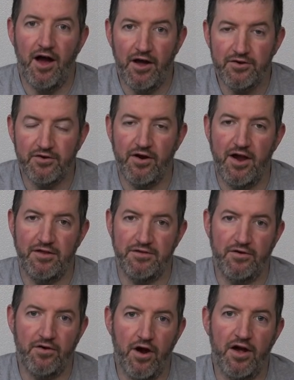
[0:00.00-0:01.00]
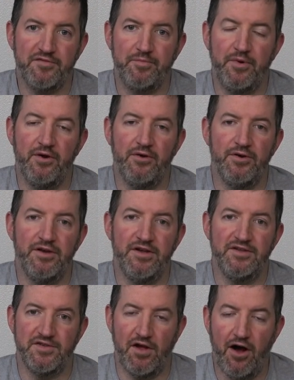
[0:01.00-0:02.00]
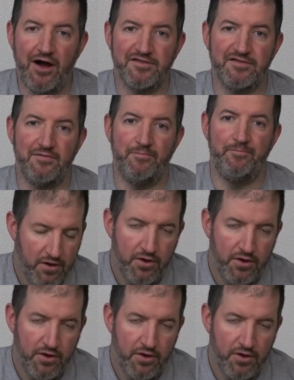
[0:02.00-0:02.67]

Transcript: uncrank the crossbow is awesome.